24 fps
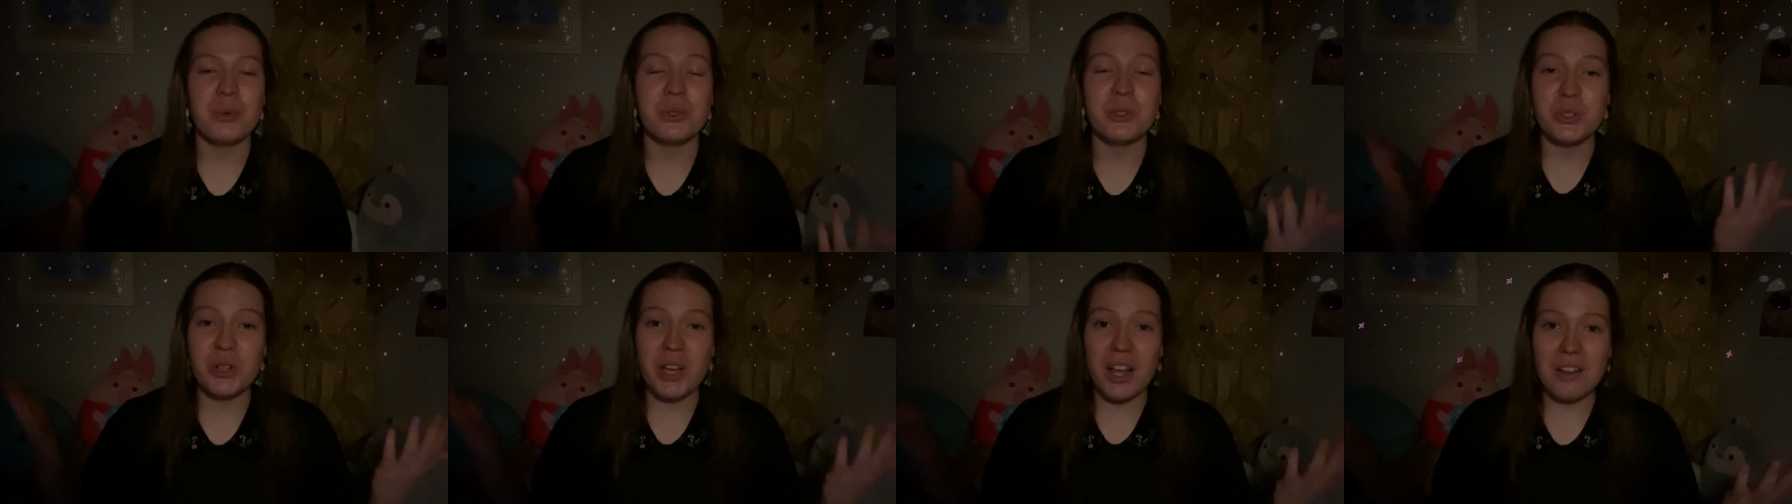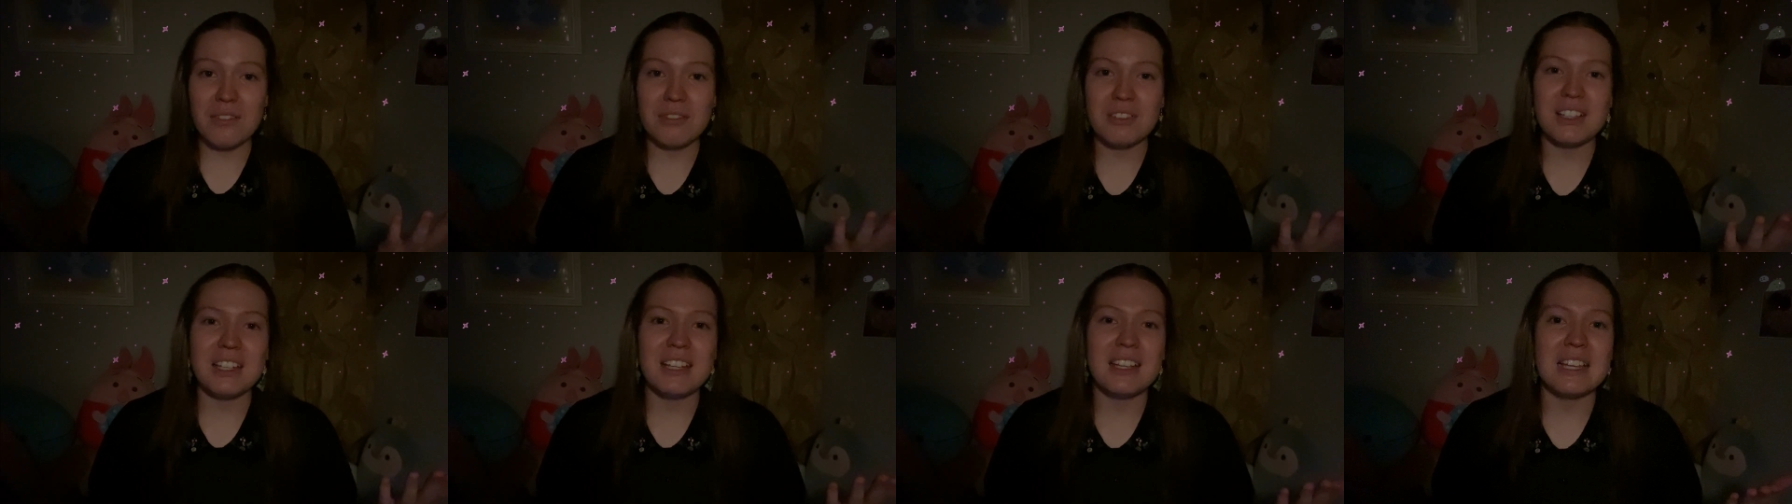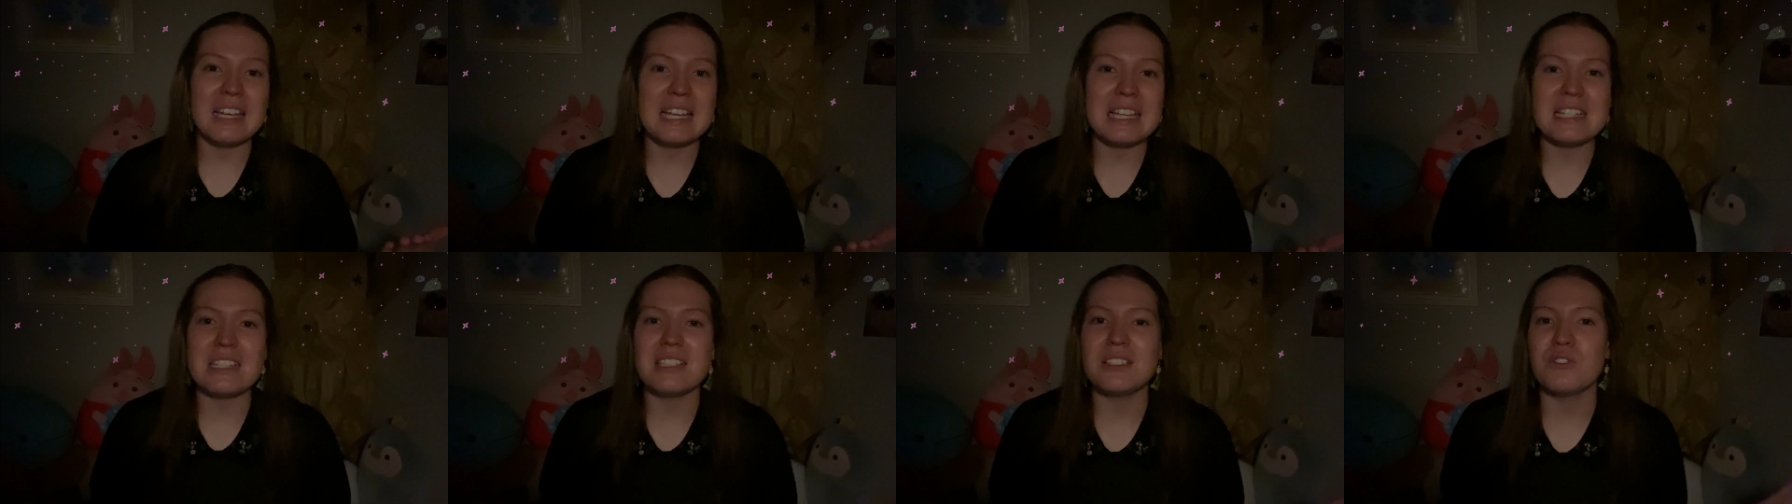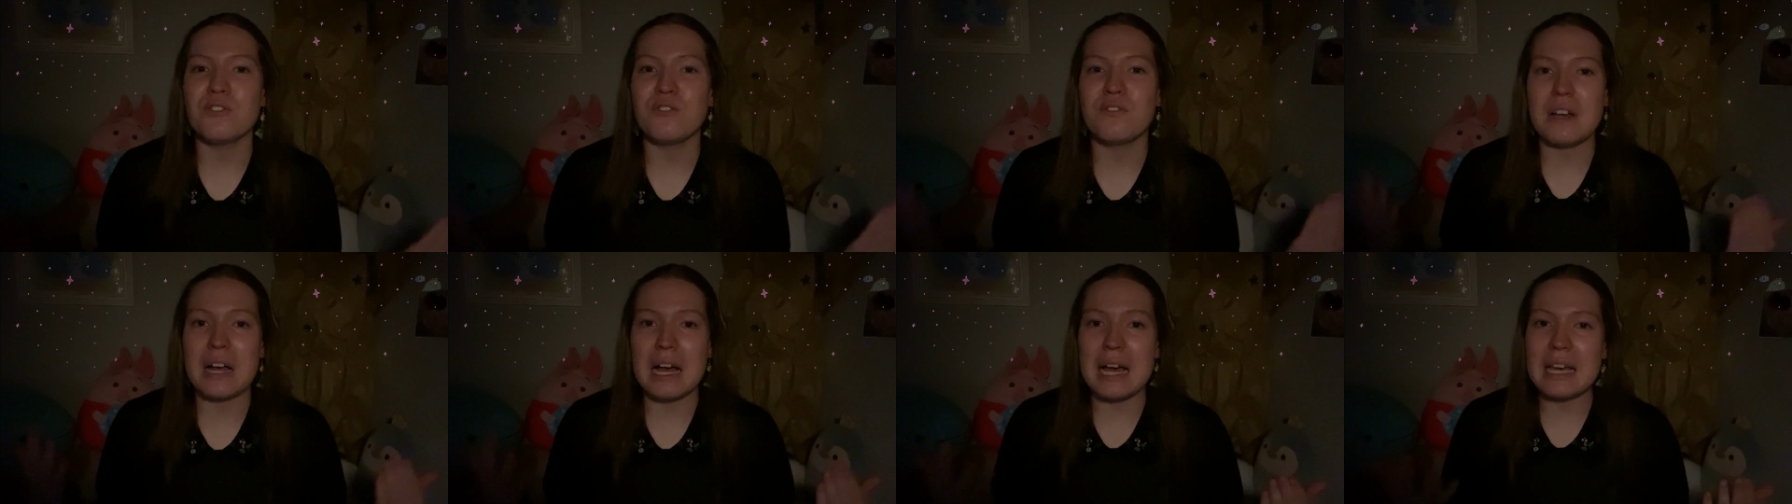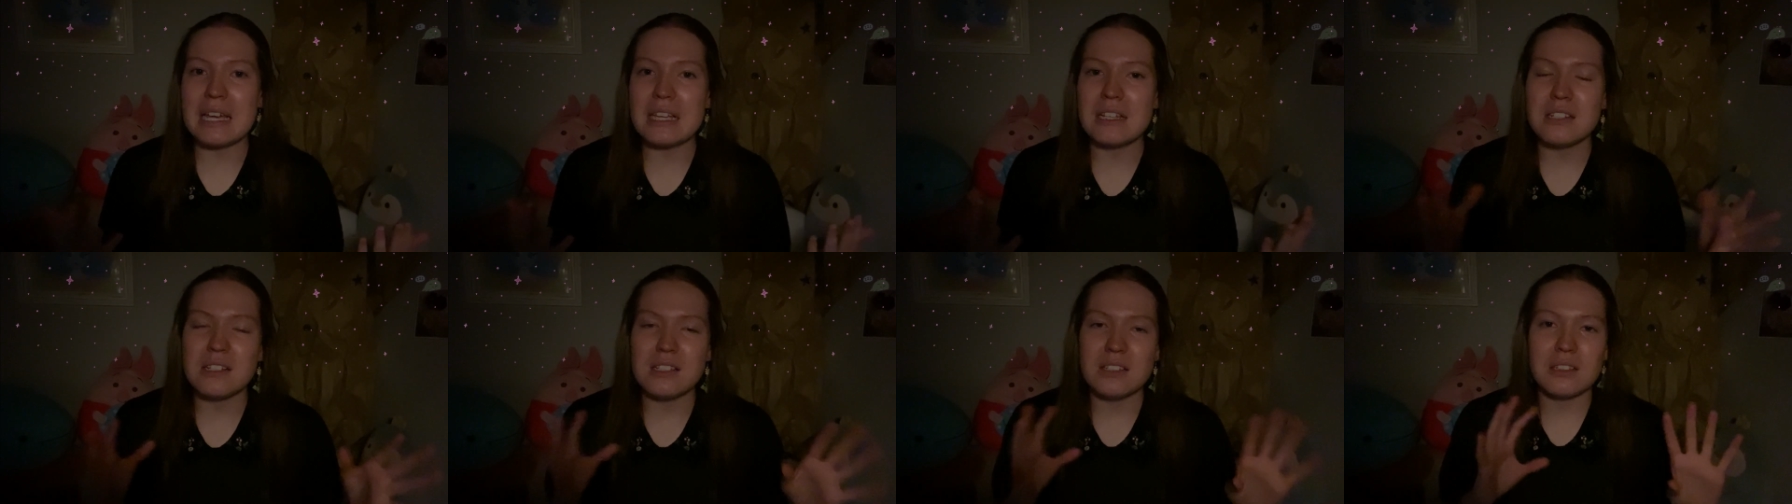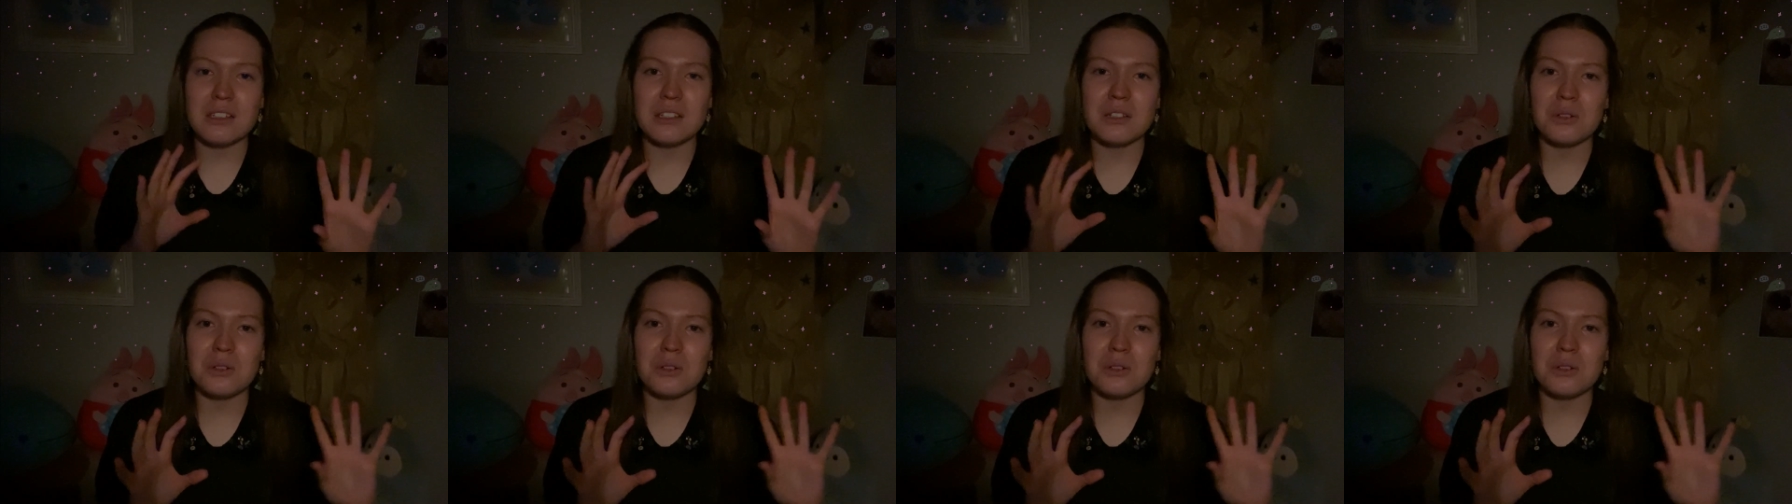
when traveling is find